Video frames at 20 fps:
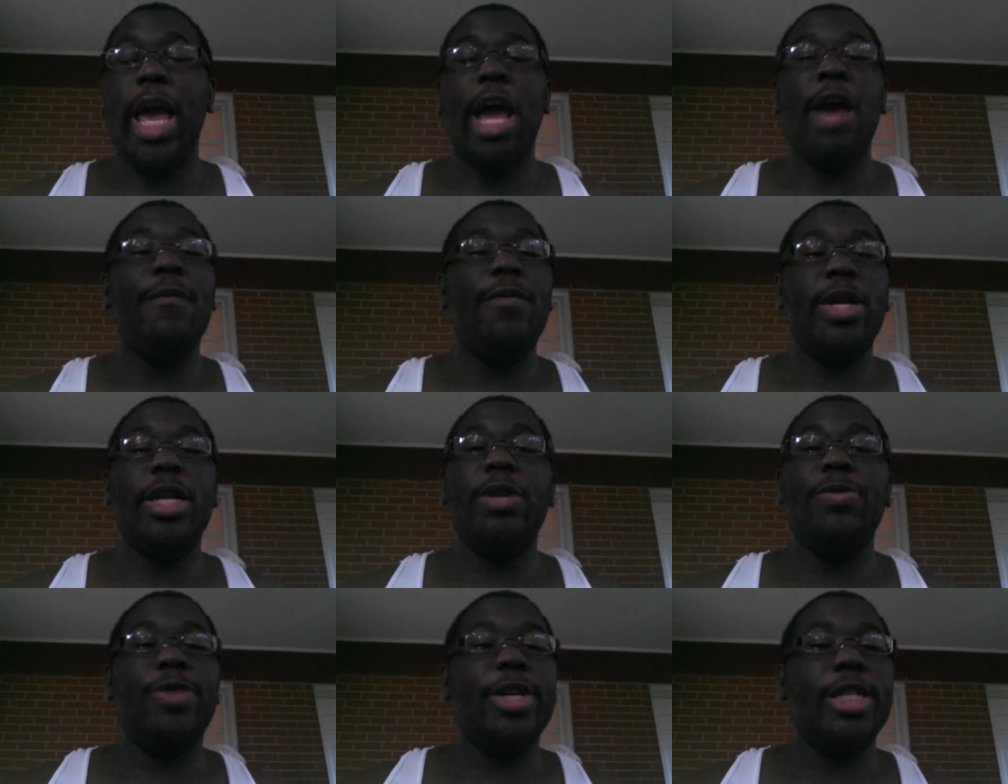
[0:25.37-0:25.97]

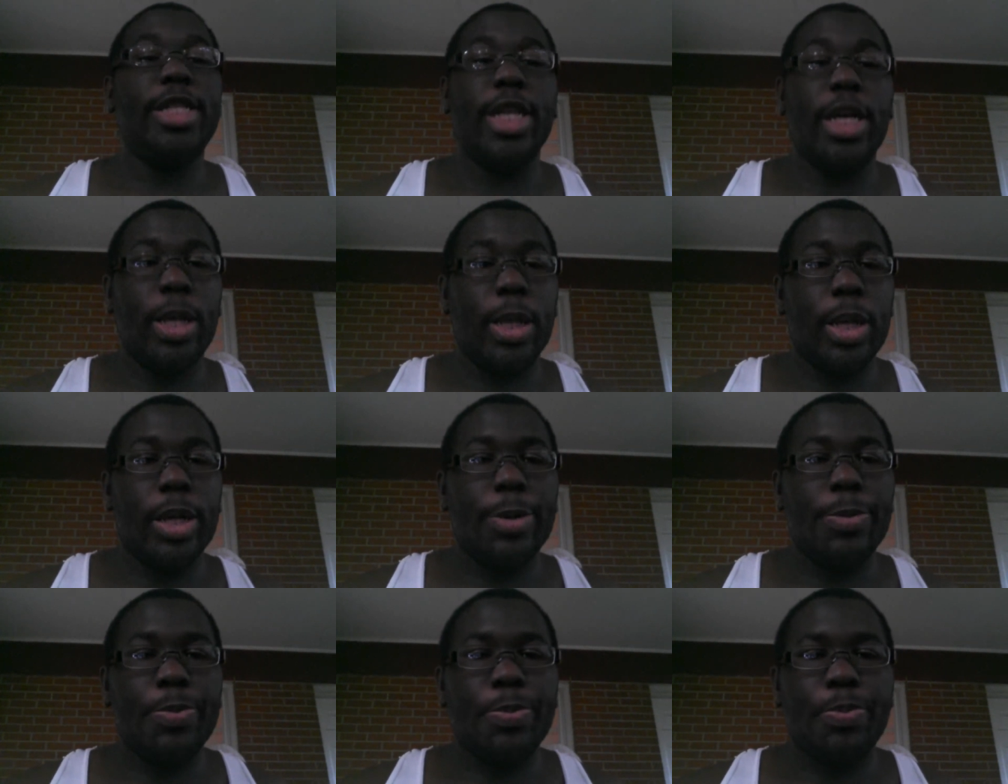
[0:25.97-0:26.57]
every
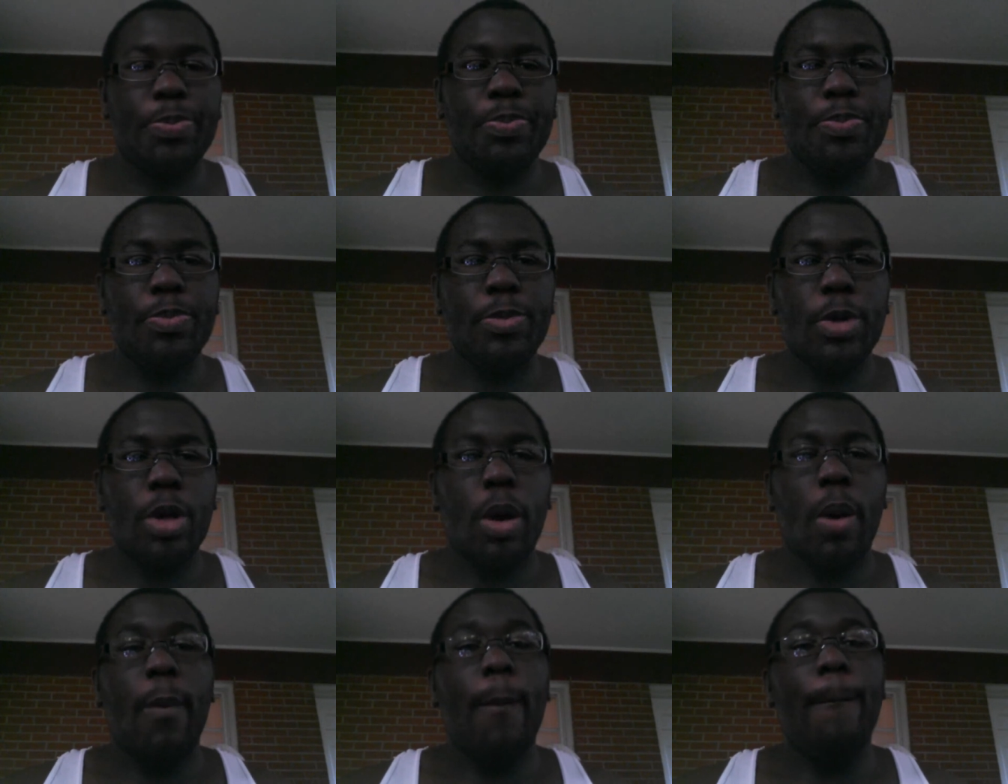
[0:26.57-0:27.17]
retailer,
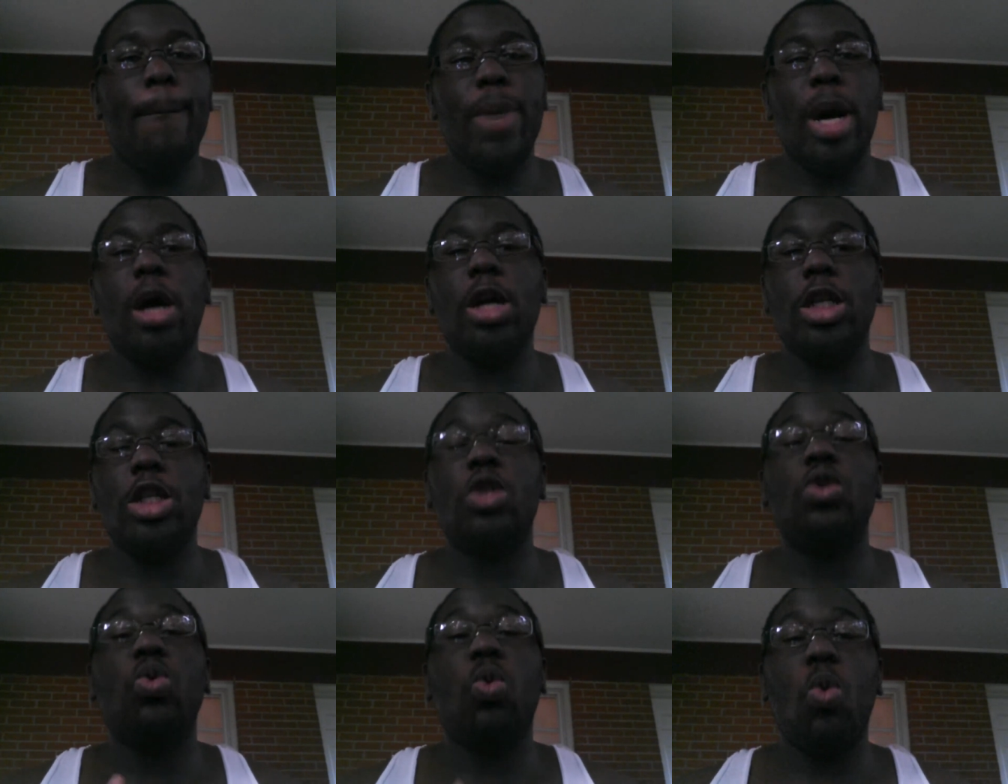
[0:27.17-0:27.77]
but
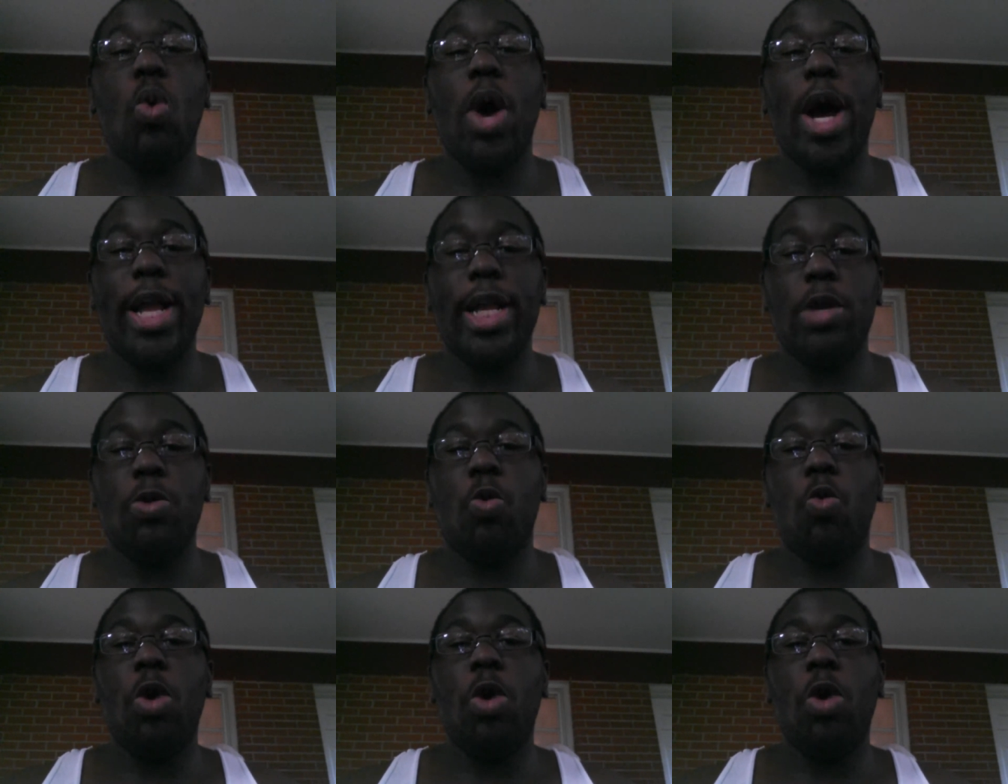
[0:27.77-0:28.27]
just one.